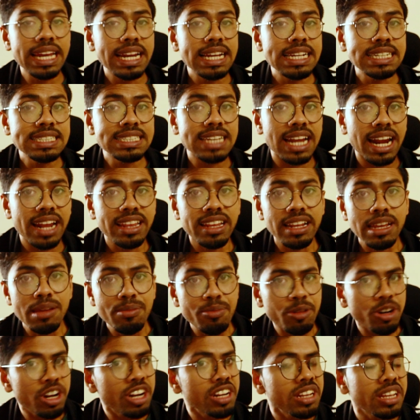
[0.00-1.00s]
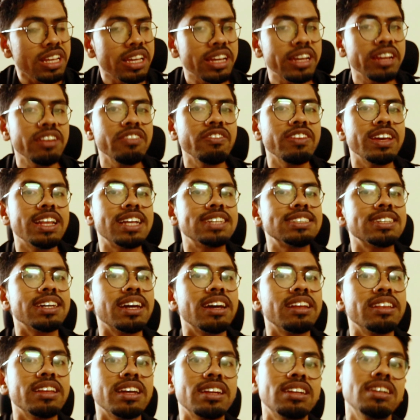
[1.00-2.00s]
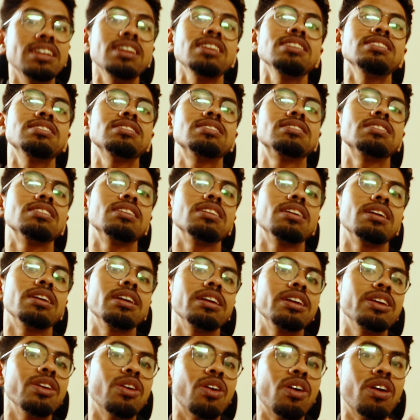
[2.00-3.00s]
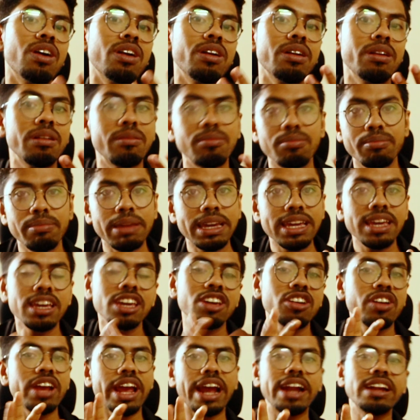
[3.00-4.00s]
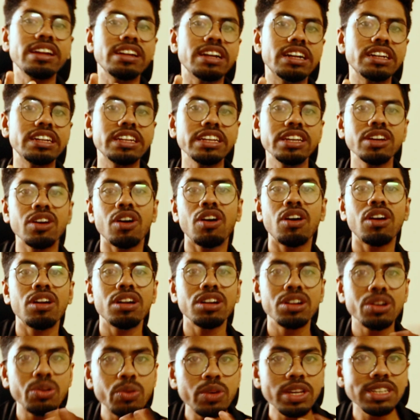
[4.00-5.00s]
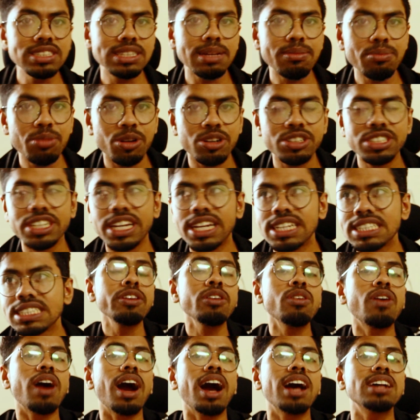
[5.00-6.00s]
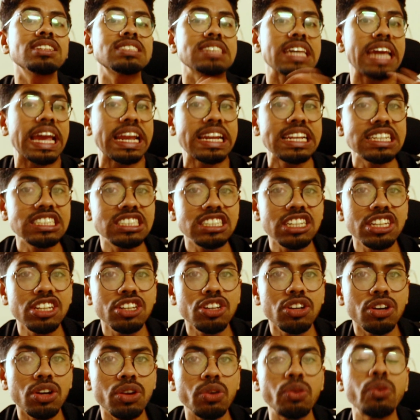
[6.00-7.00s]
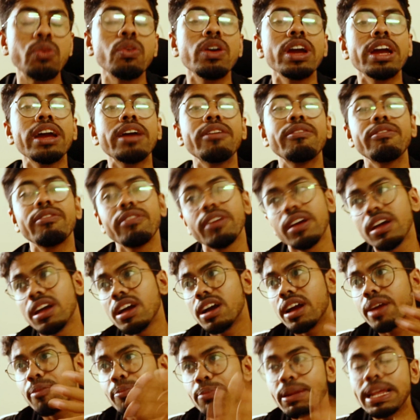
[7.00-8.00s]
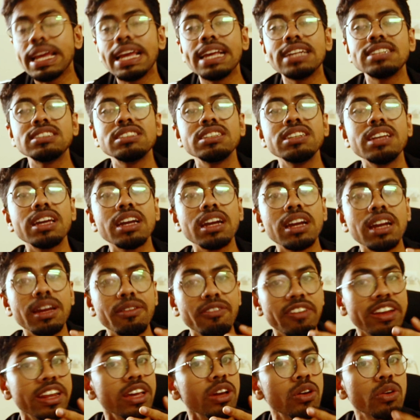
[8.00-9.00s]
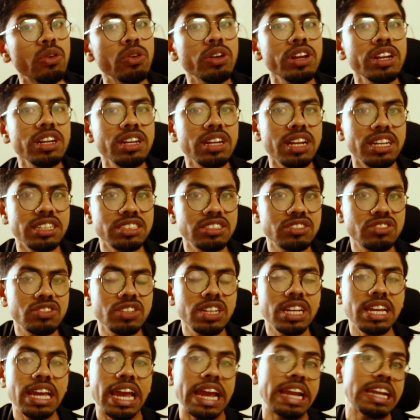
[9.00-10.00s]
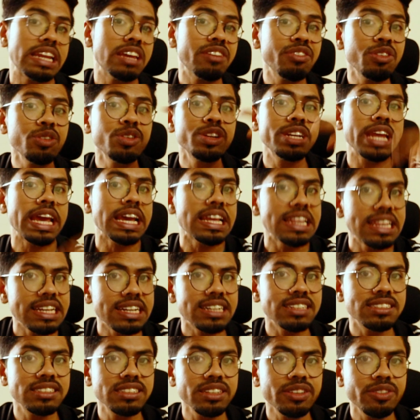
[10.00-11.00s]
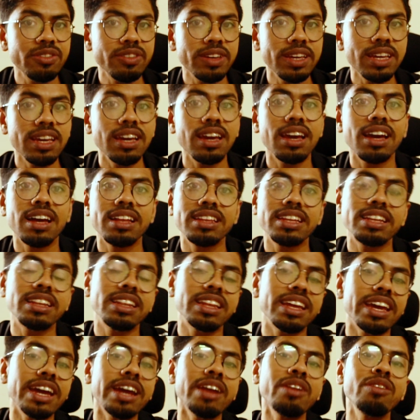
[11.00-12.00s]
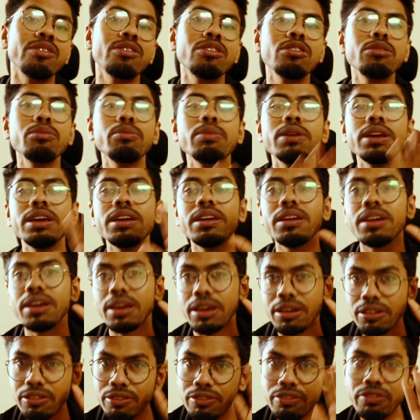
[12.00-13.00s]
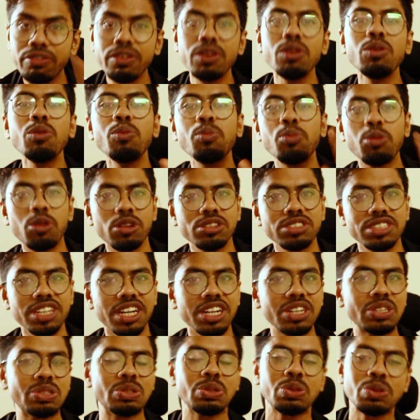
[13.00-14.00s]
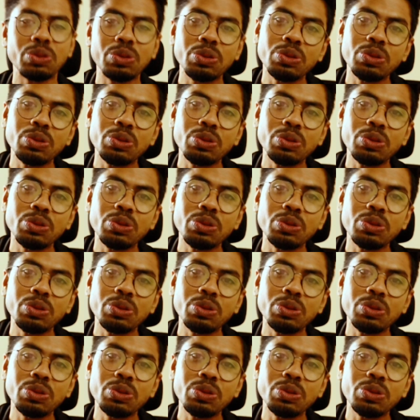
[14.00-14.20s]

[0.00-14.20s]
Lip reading: there is another important thing in VLSI, and that is your making your hand dirty or doing some projects. If you ask any senior who have placed in a very good industry, and if you take their CV, then there would be few projects